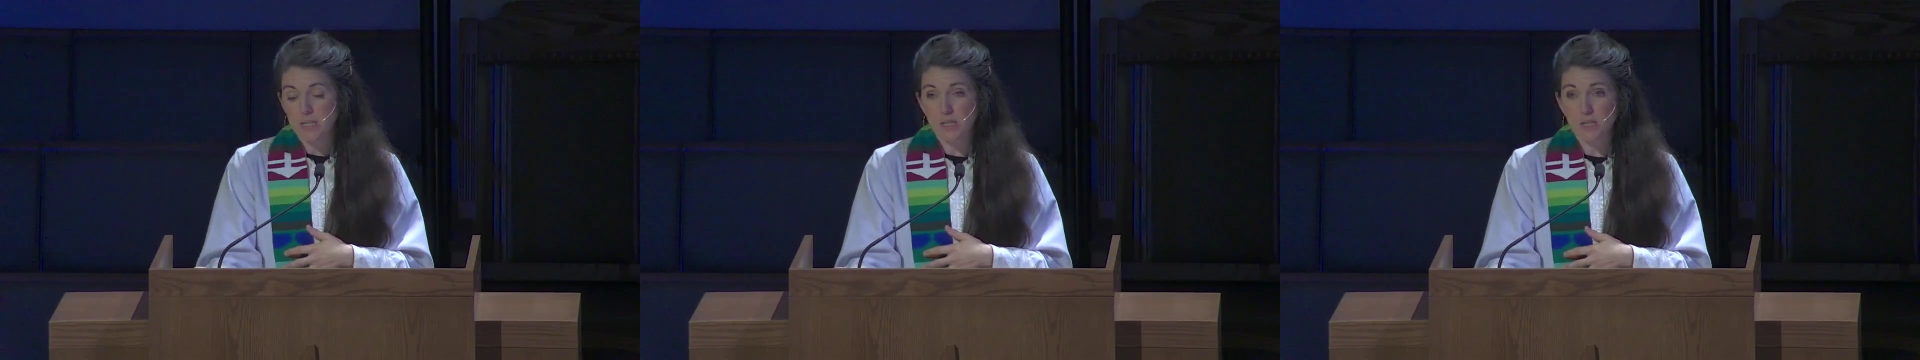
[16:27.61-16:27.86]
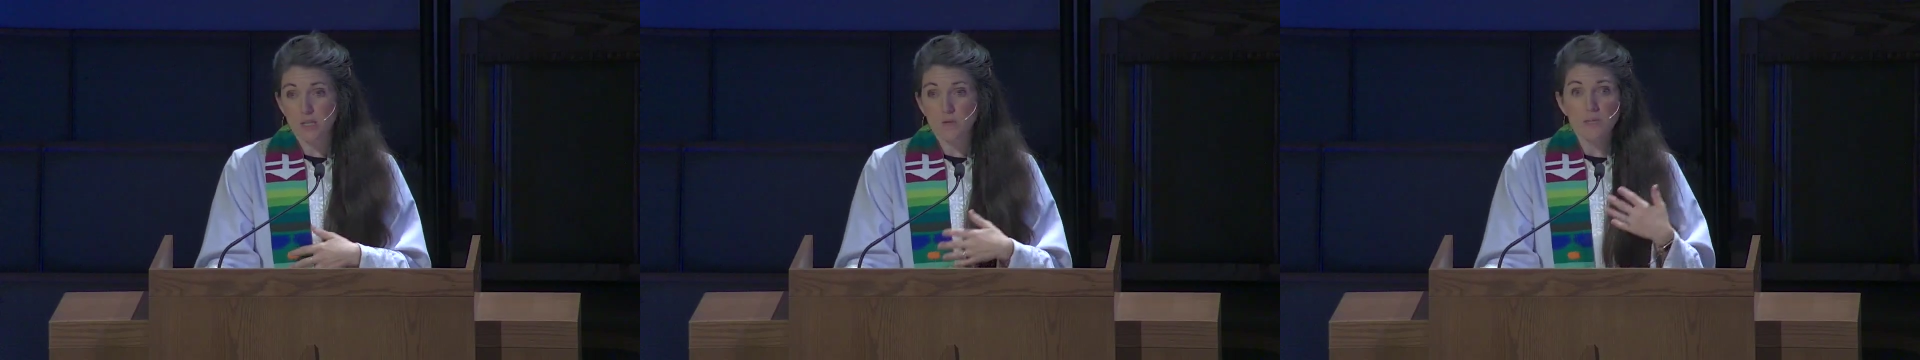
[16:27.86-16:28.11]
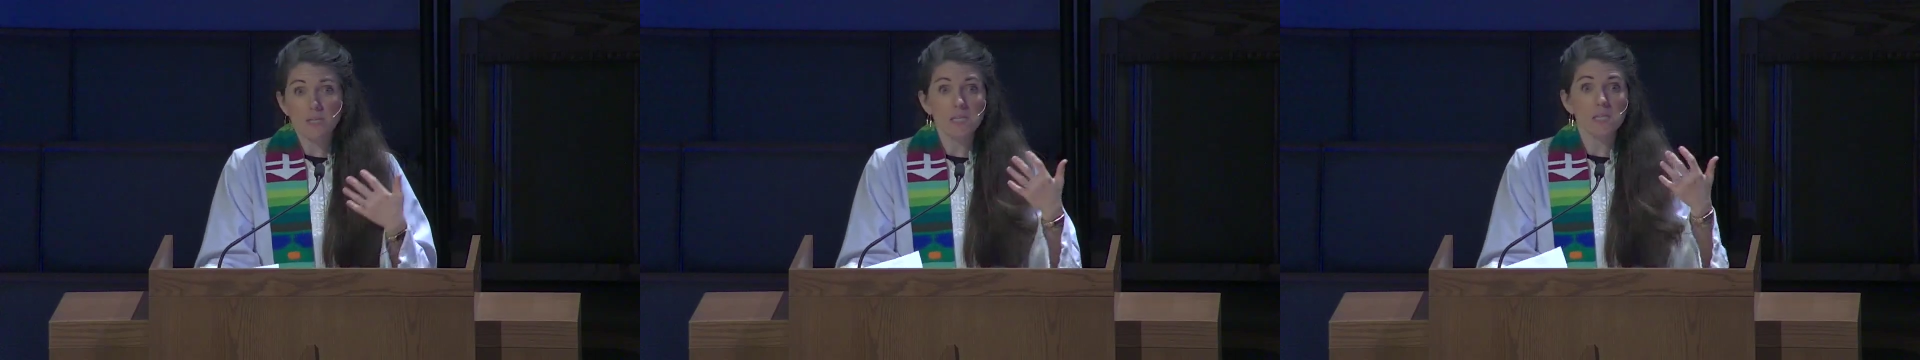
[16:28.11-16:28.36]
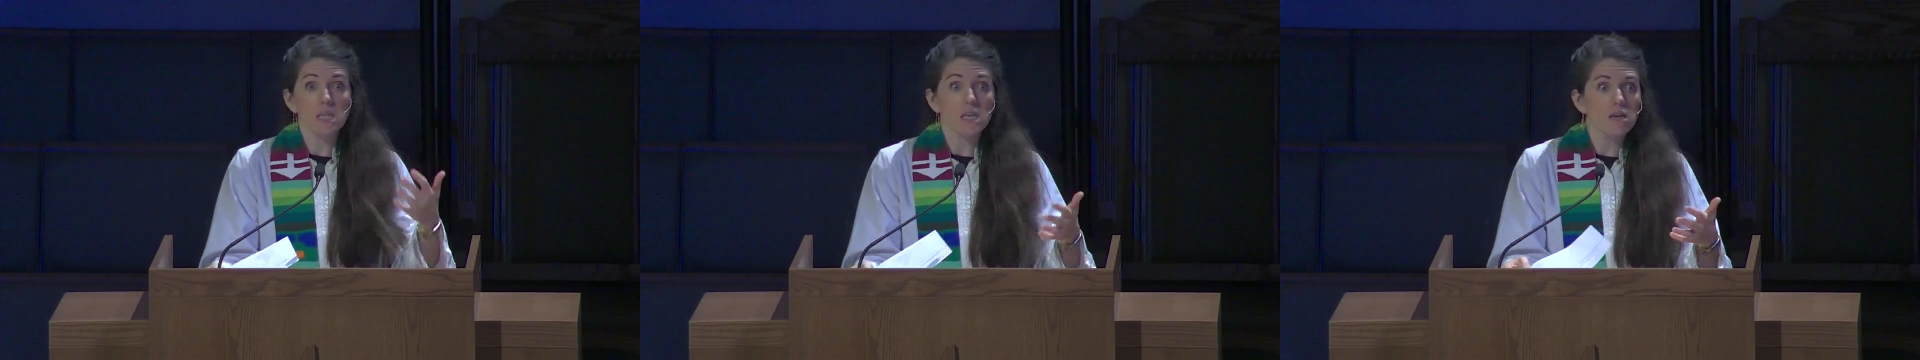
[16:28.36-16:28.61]
to do is
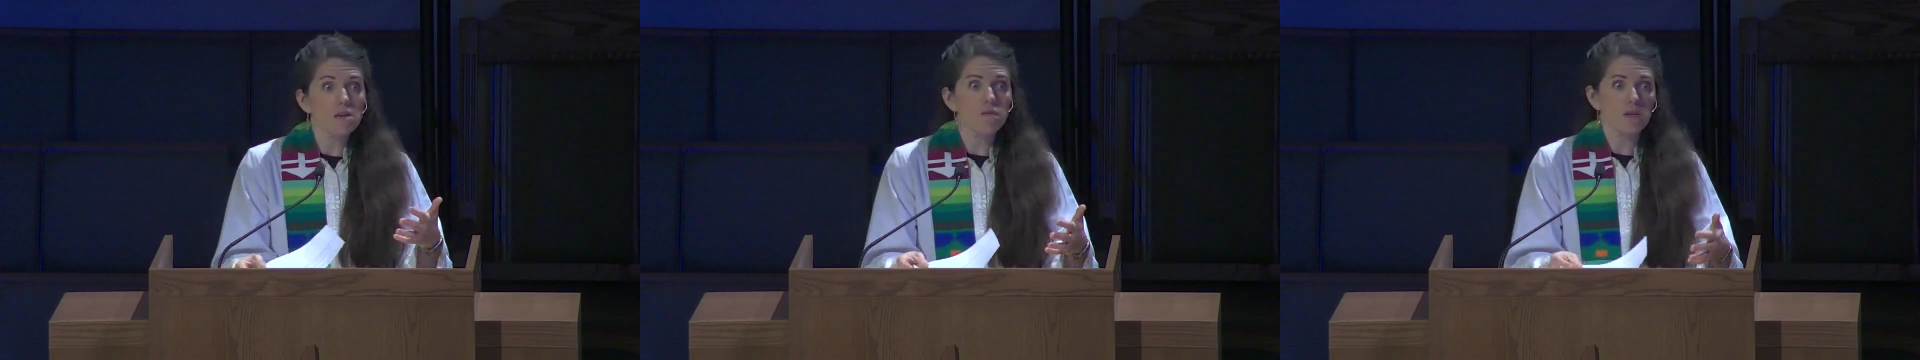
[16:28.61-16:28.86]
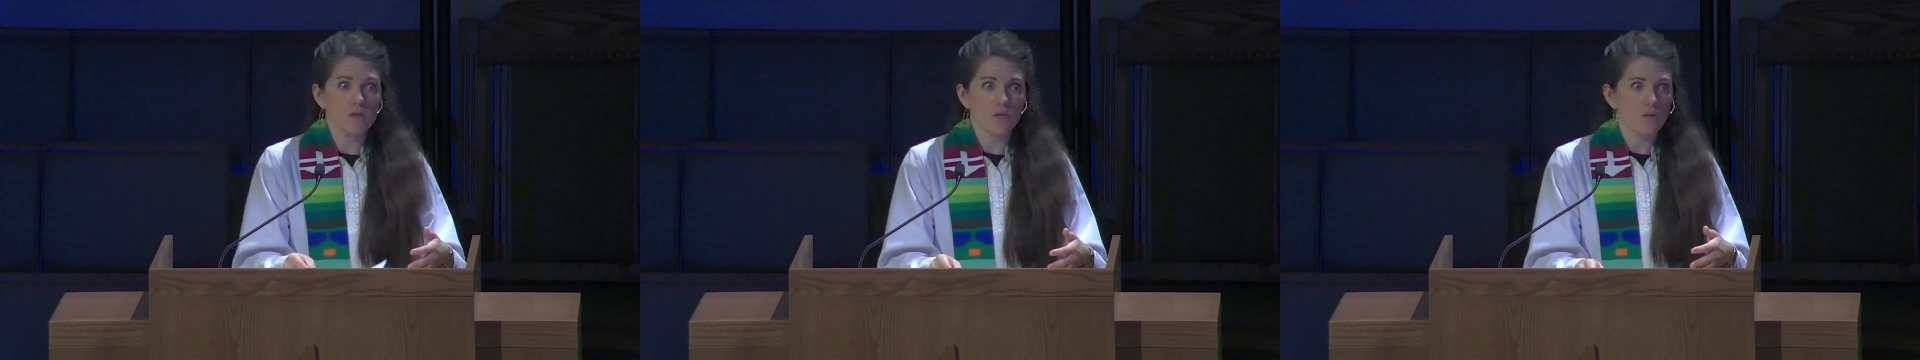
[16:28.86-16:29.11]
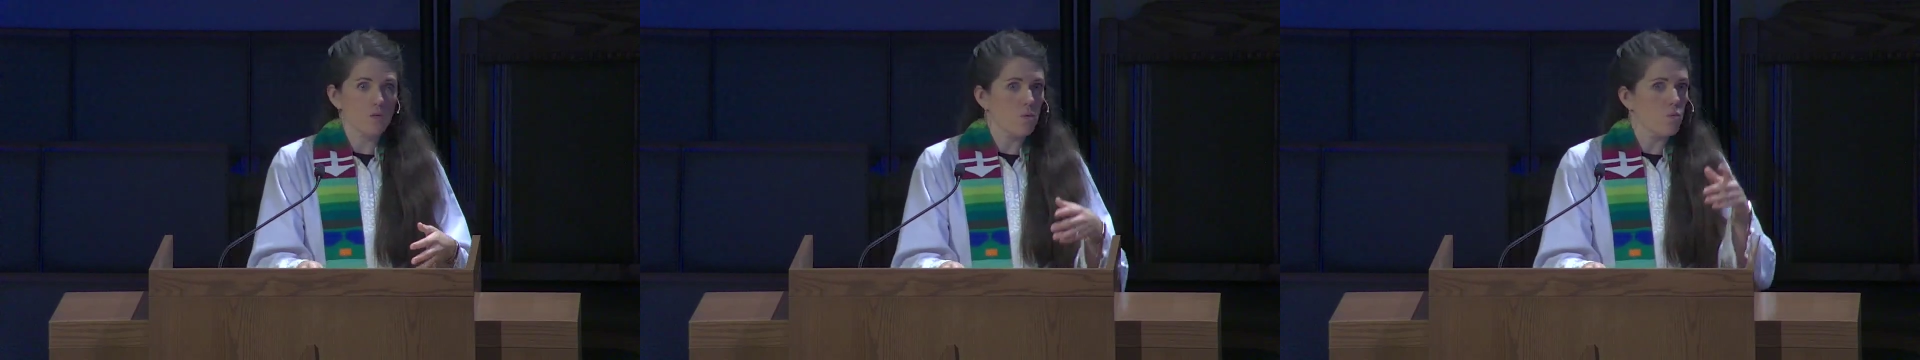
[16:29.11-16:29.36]
to live into